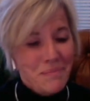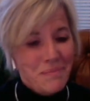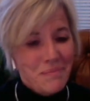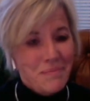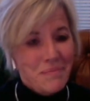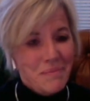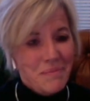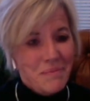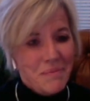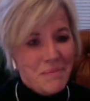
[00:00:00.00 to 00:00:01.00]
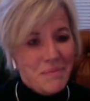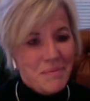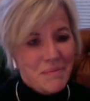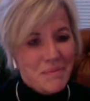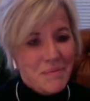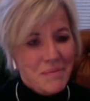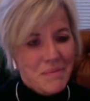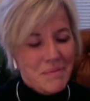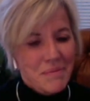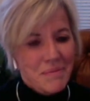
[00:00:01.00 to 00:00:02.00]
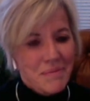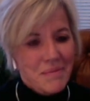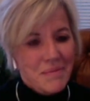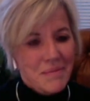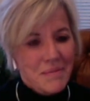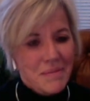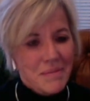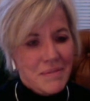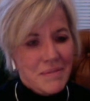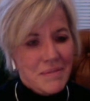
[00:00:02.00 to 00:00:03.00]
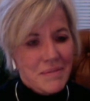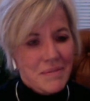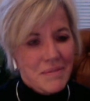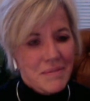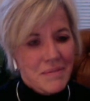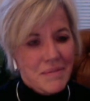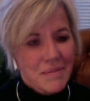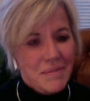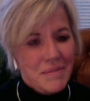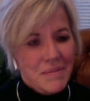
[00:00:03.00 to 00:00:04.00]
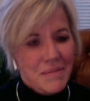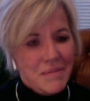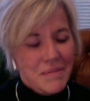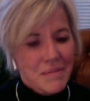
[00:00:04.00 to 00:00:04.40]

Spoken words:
(silent)